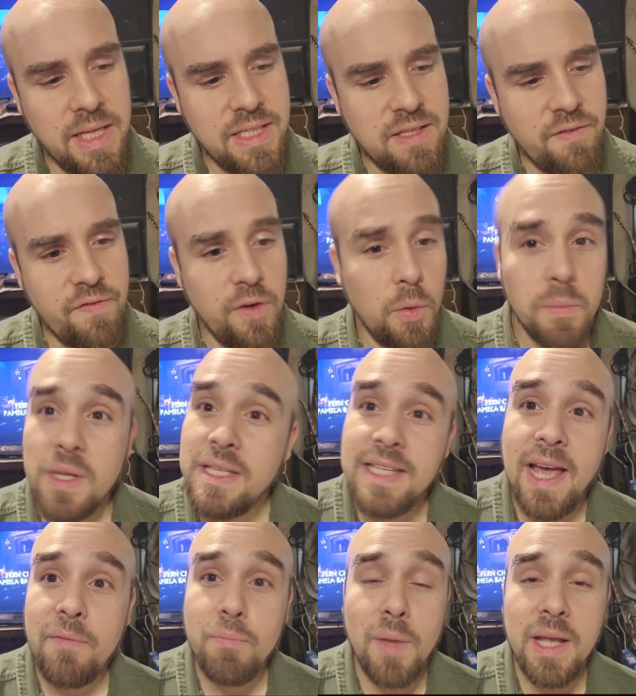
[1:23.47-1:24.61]
It's a film that's
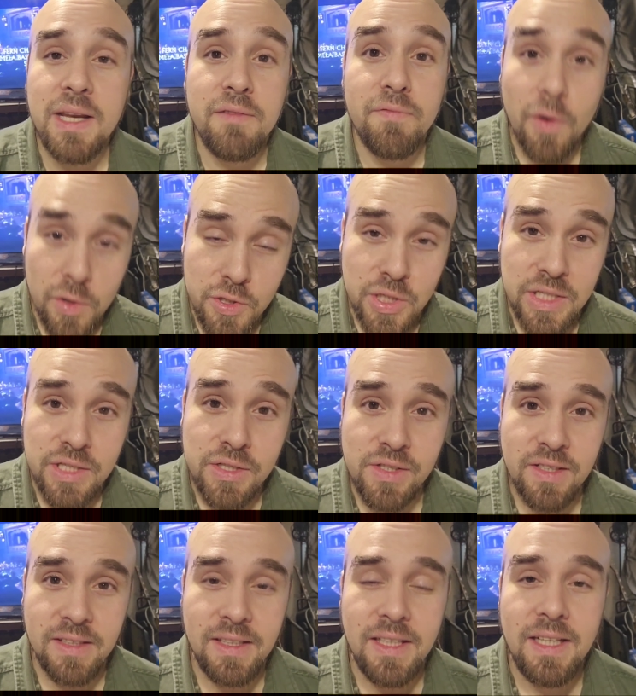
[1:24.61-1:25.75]
had many
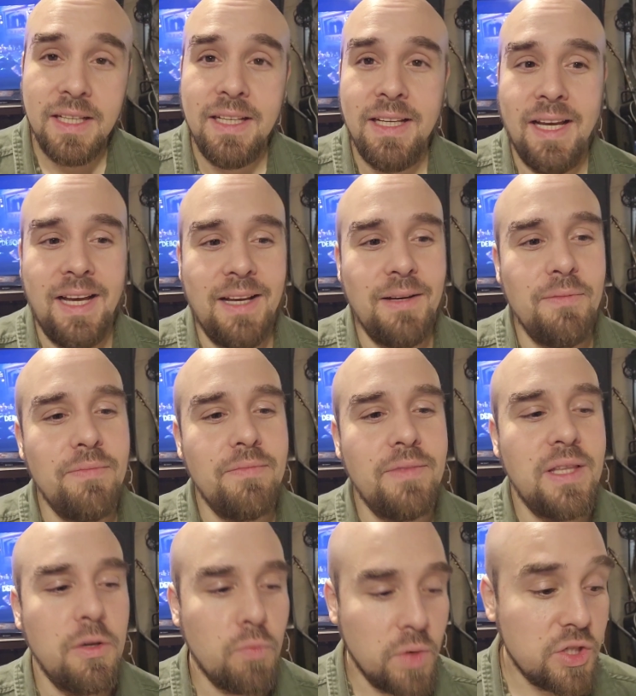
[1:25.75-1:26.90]
versions.
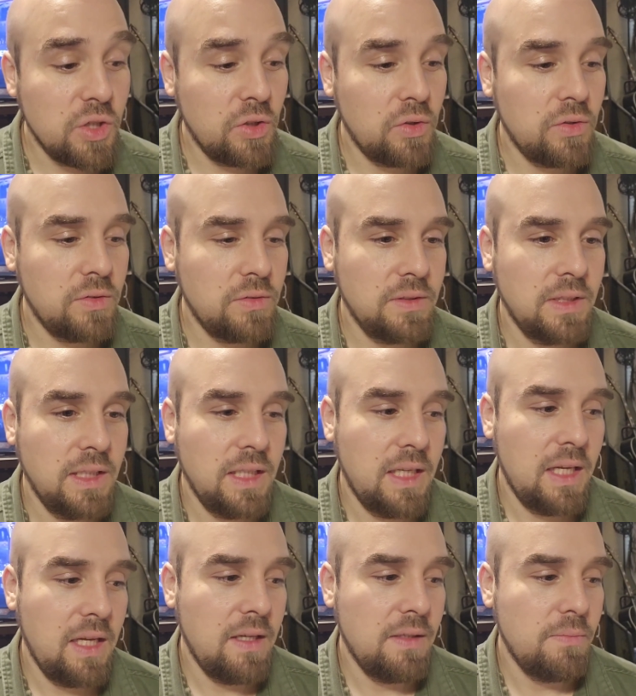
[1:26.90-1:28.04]
The original
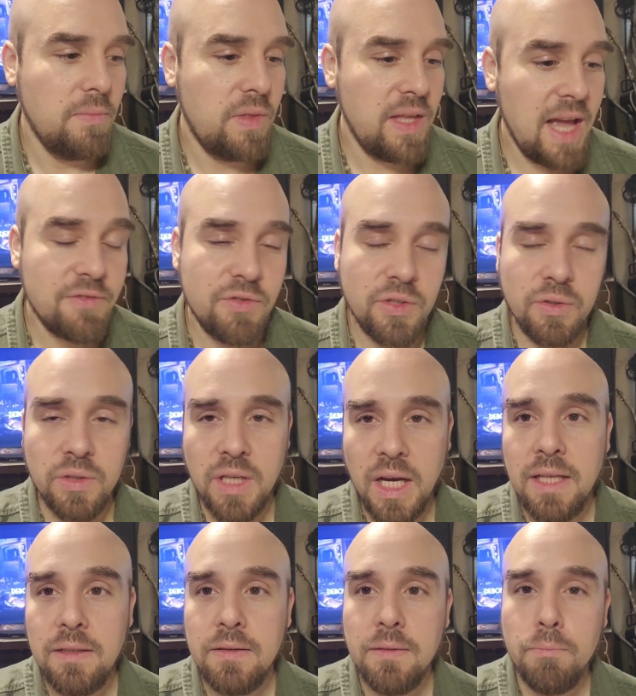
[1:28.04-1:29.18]
theatrical
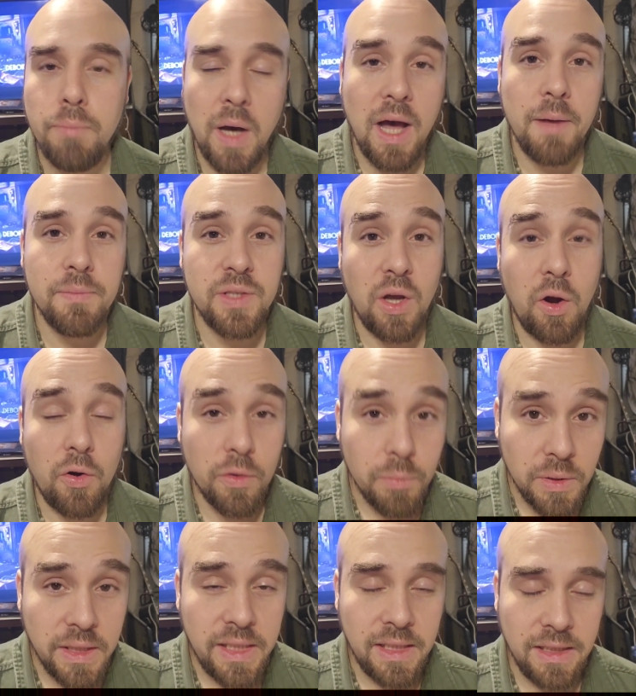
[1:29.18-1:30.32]
cut bombed
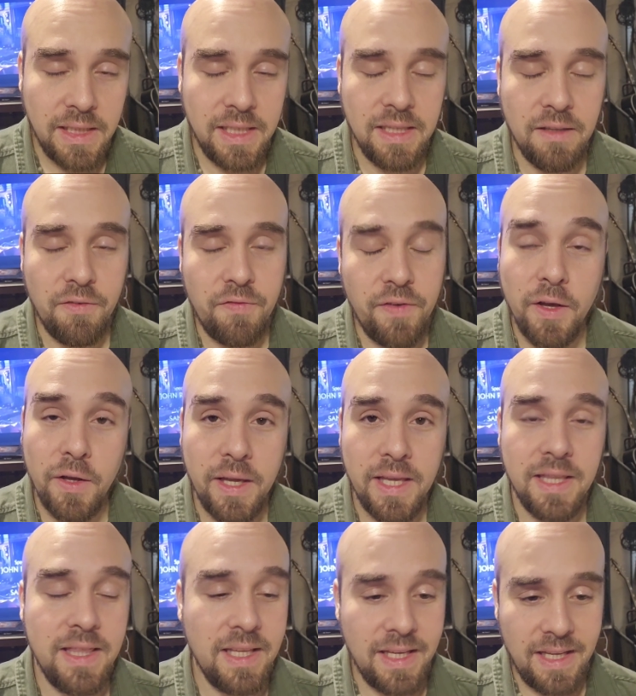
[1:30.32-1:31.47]
horribly in
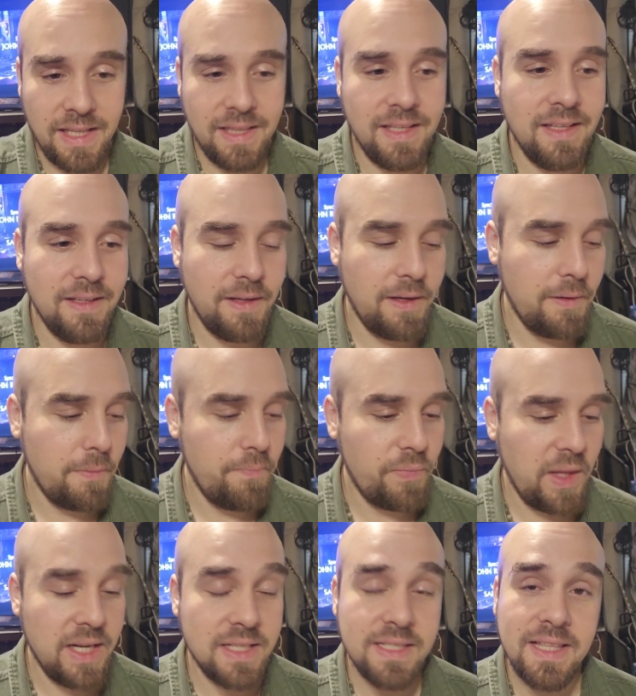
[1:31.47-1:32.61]

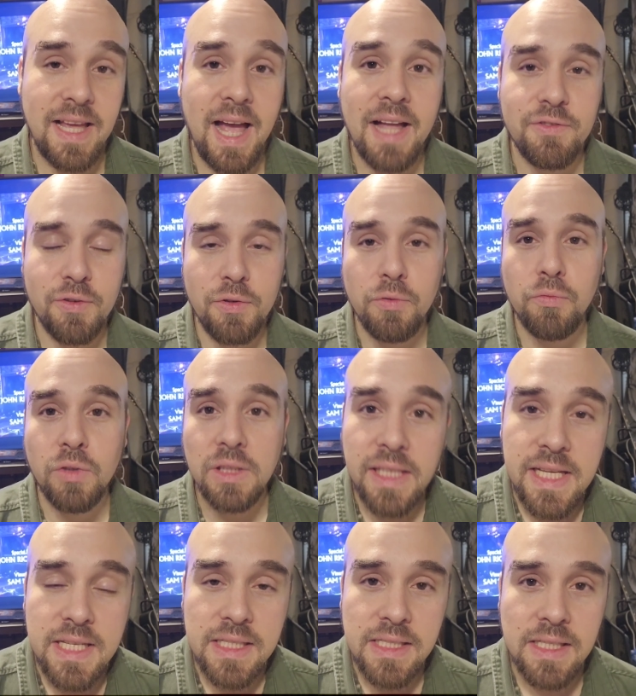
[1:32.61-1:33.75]
its theatrical
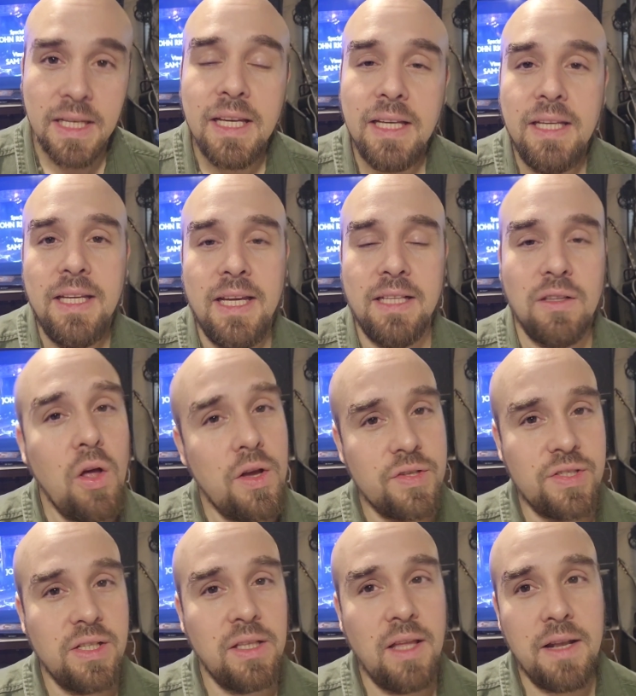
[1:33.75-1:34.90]
release. It
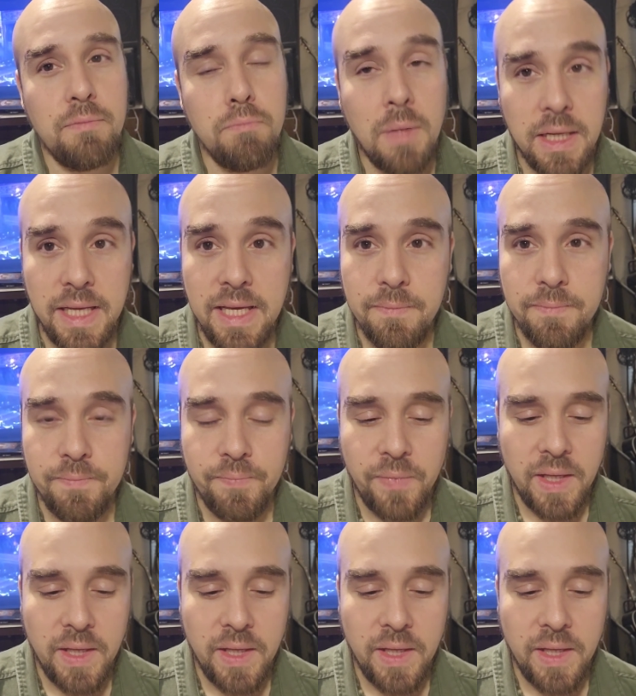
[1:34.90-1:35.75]
lost a lot of money.